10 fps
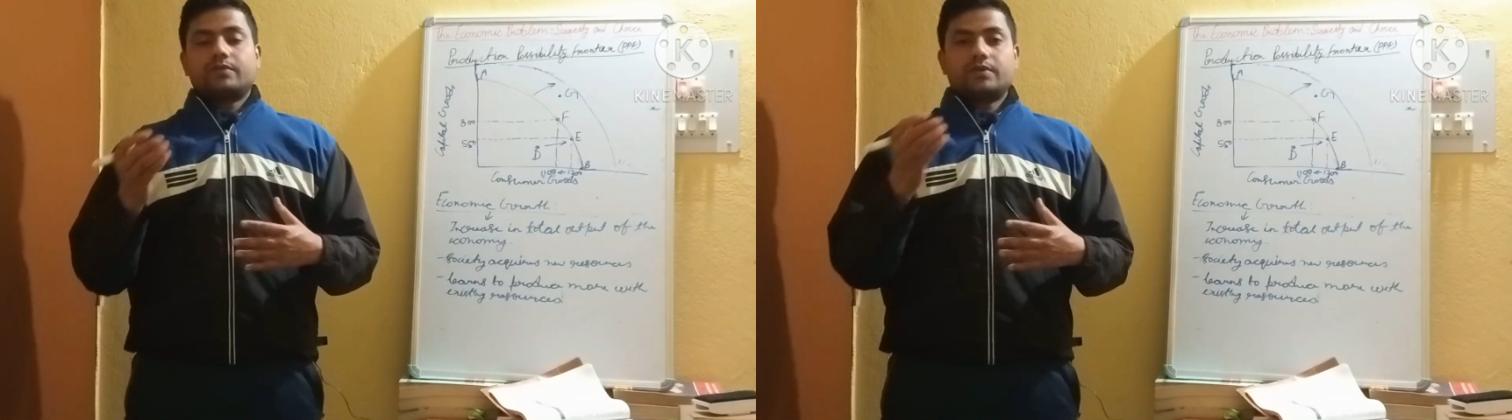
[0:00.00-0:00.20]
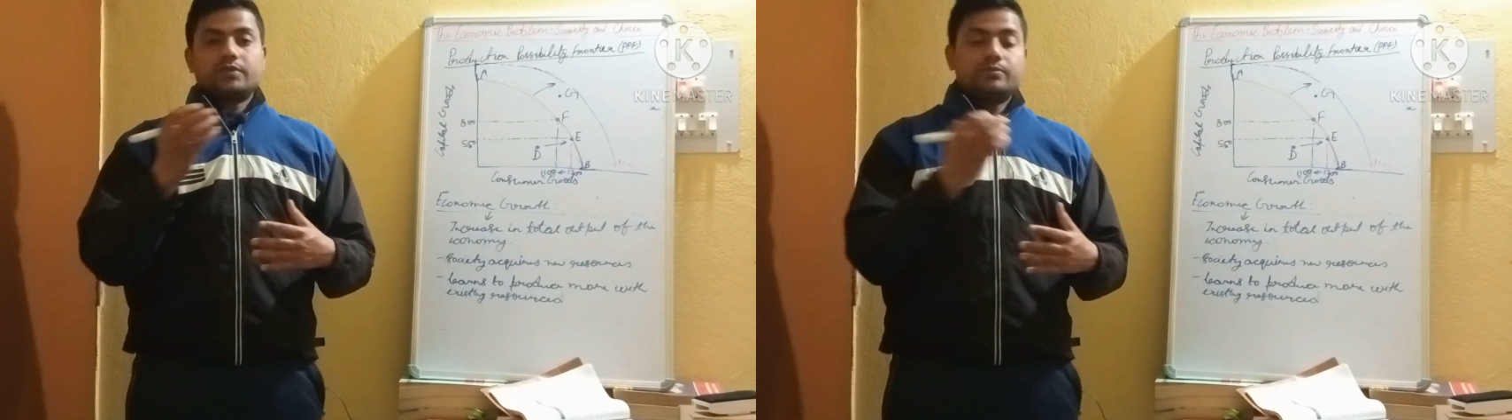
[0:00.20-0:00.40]

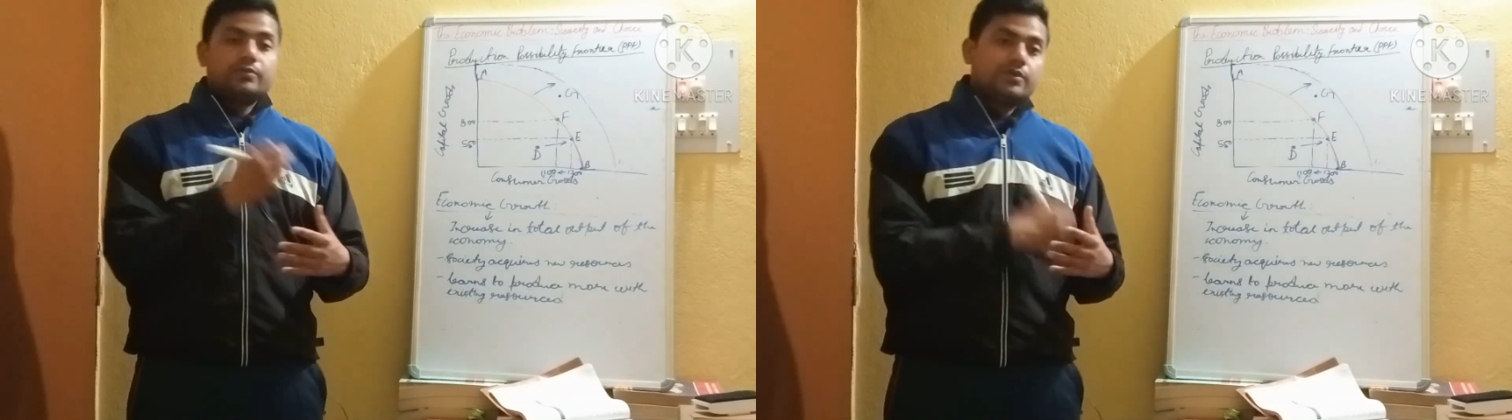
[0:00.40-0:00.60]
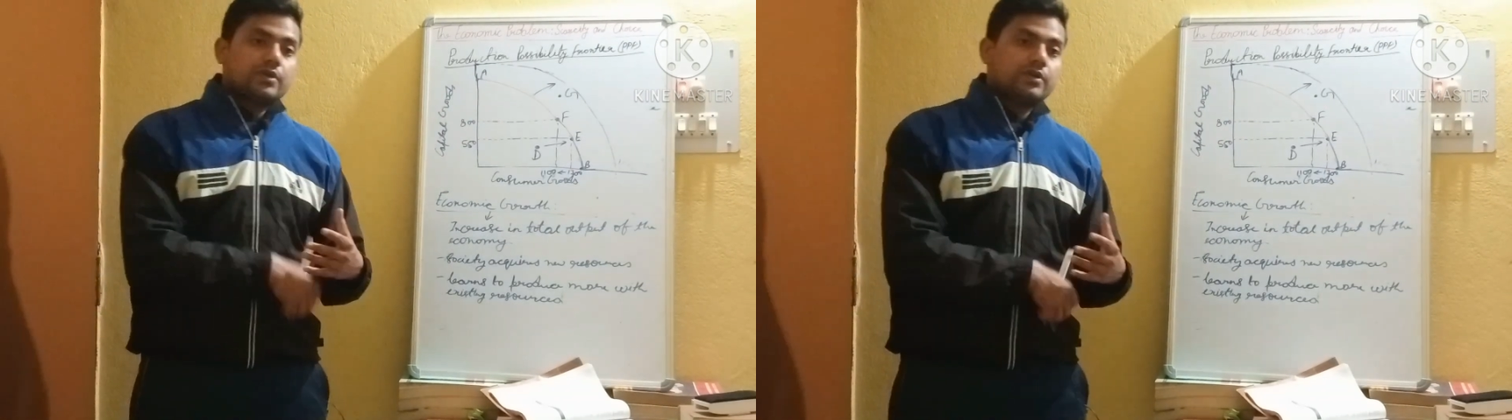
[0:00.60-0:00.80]
the
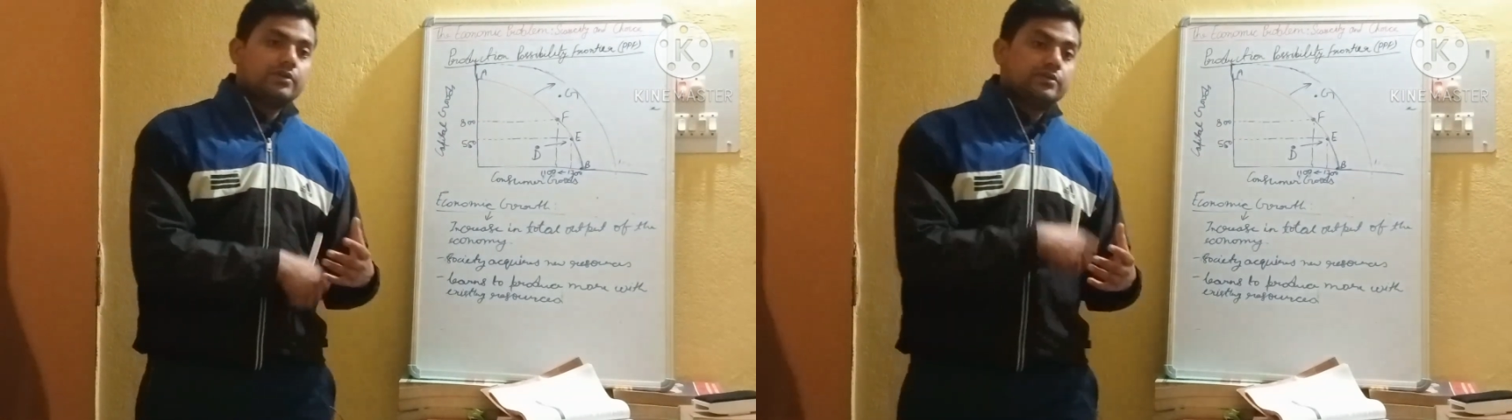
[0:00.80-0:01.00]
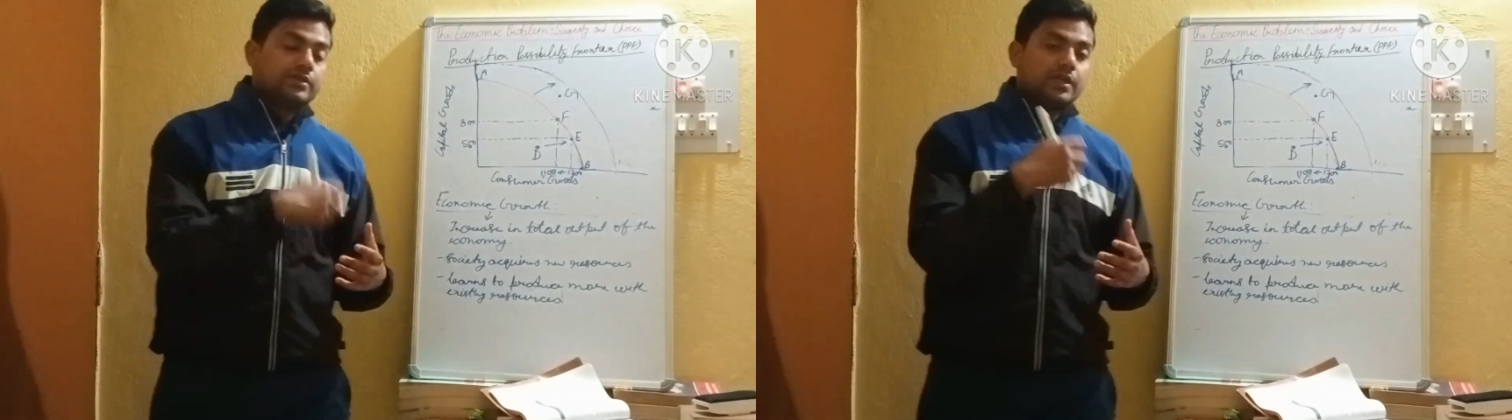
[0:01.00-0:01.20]
poor
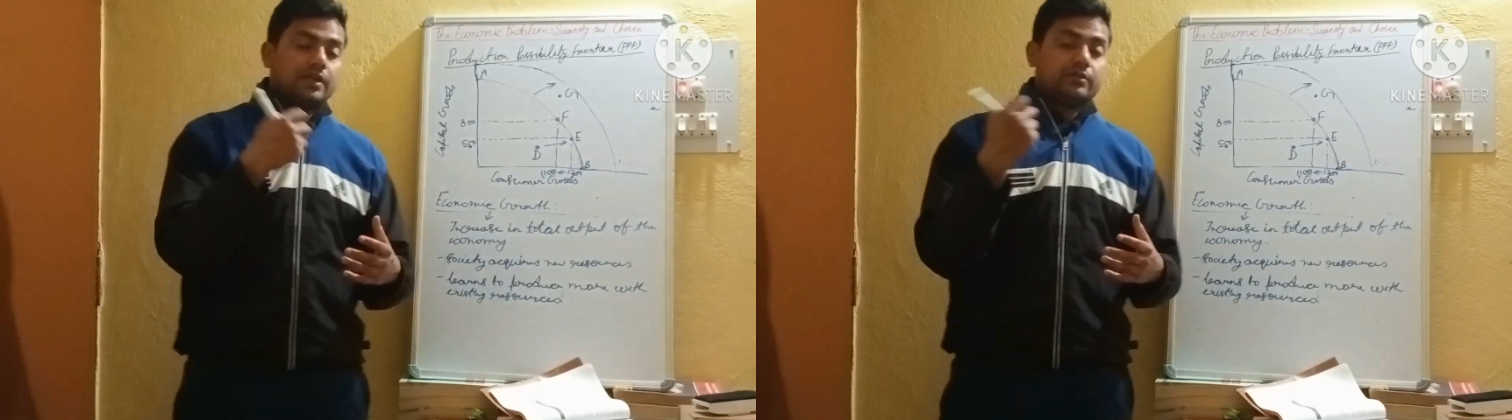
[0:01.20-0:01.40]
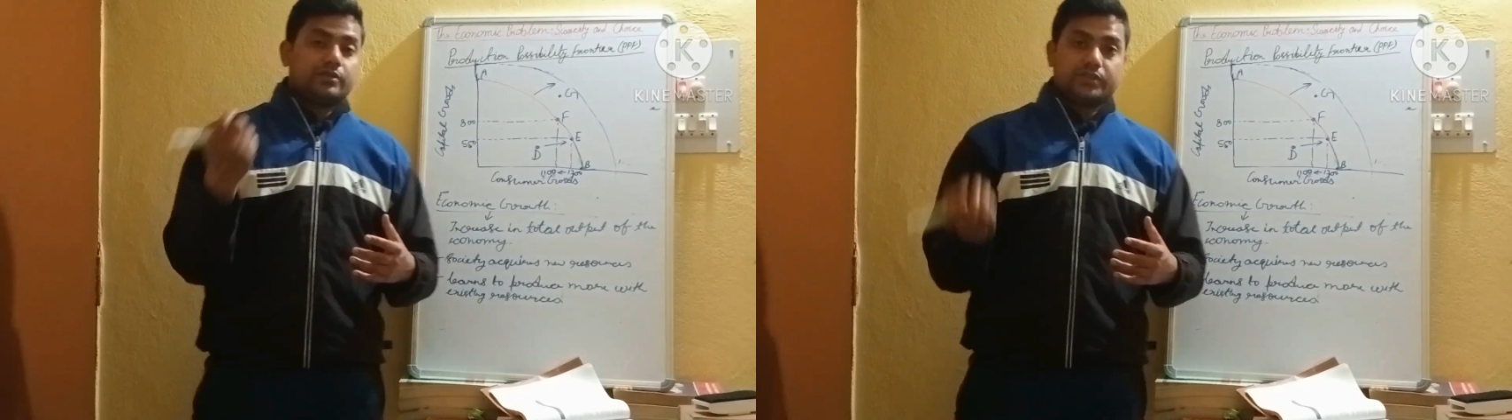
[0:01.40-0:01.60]
country
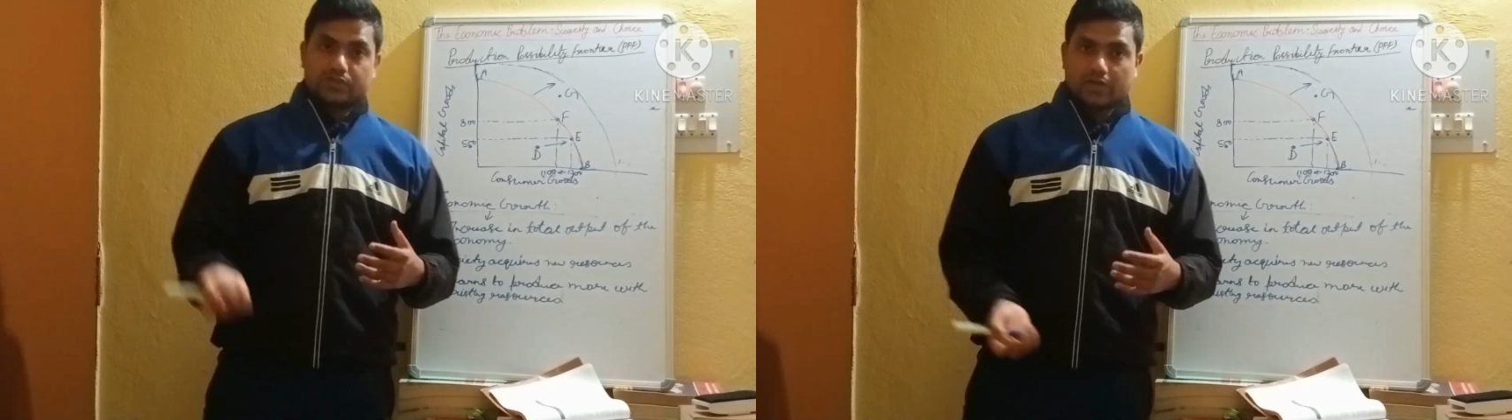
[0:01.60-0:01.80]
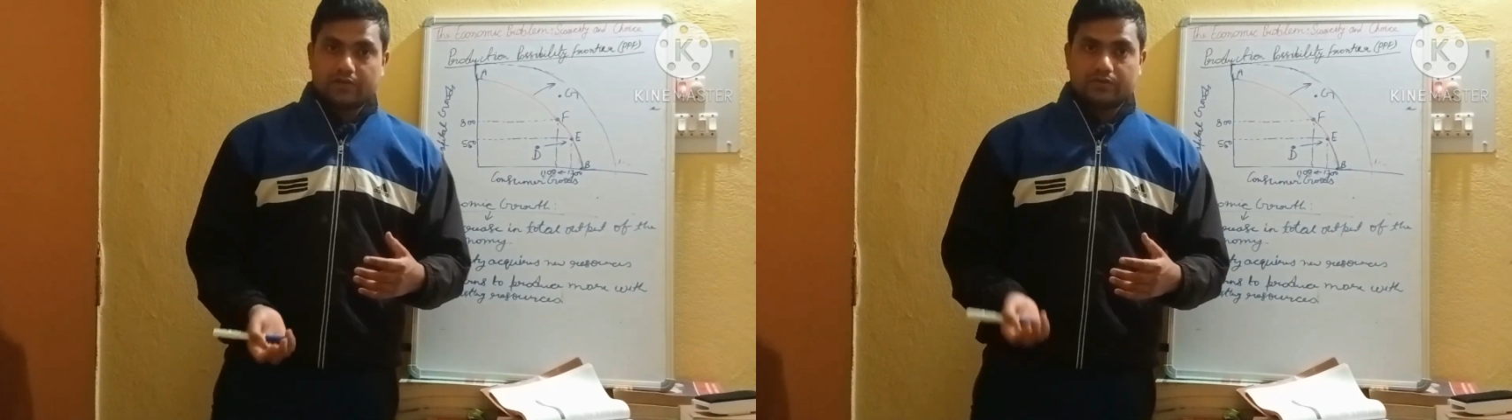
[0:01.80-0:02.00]
and the
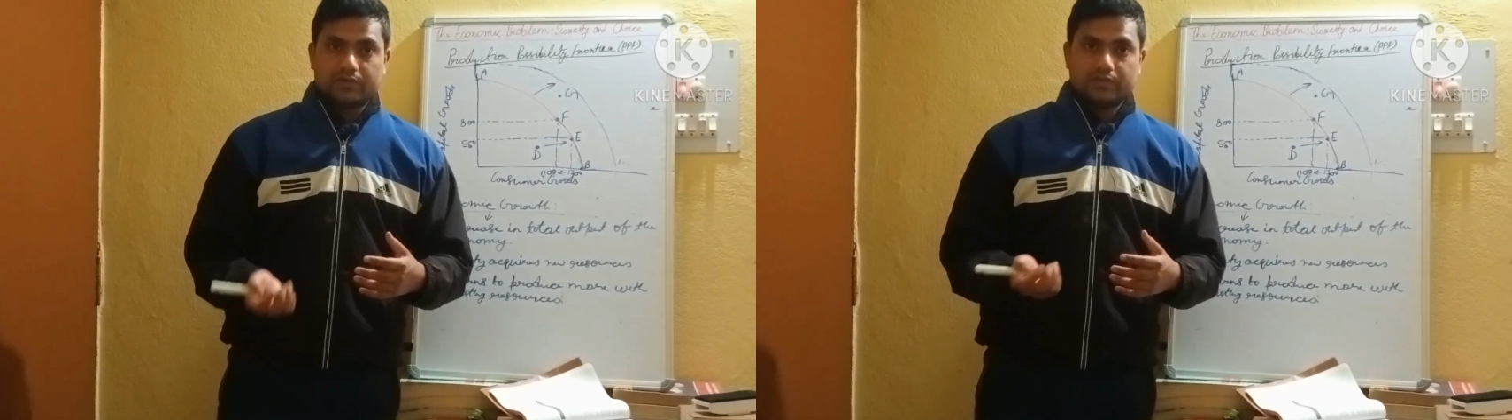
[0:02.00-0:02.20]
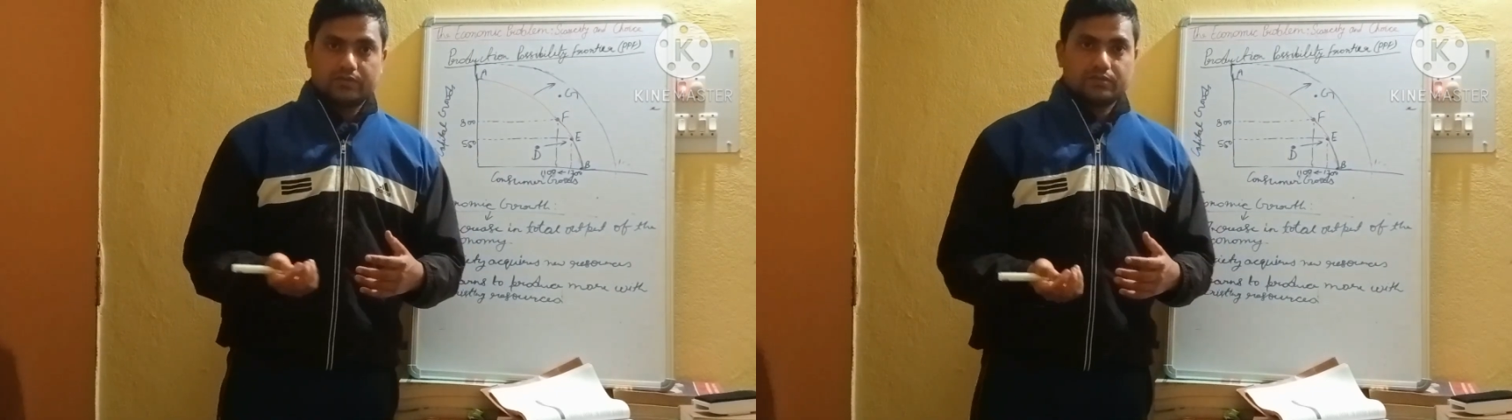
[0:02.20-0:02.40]
rich
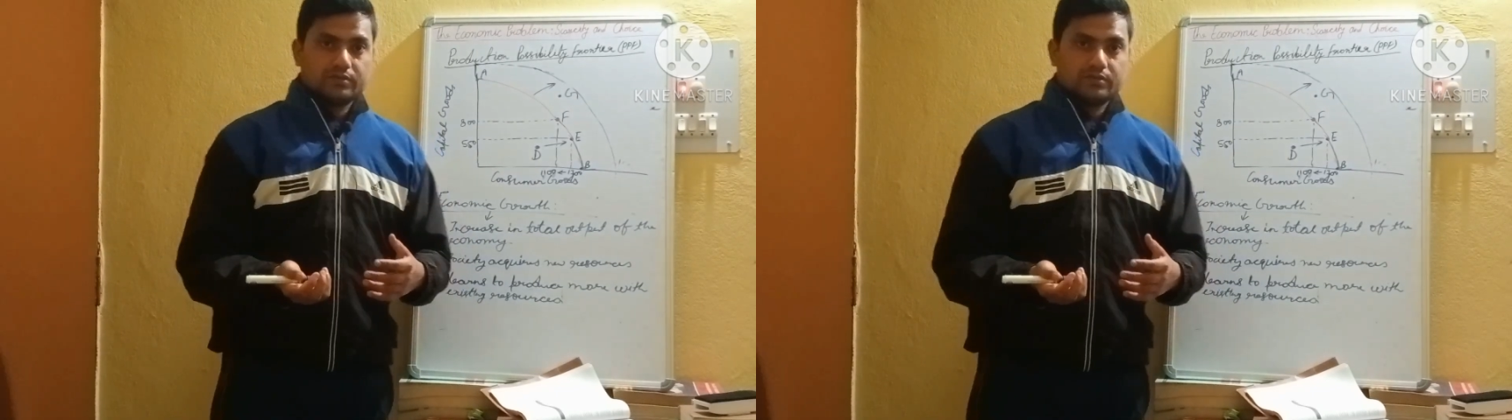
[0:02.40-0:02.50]
country.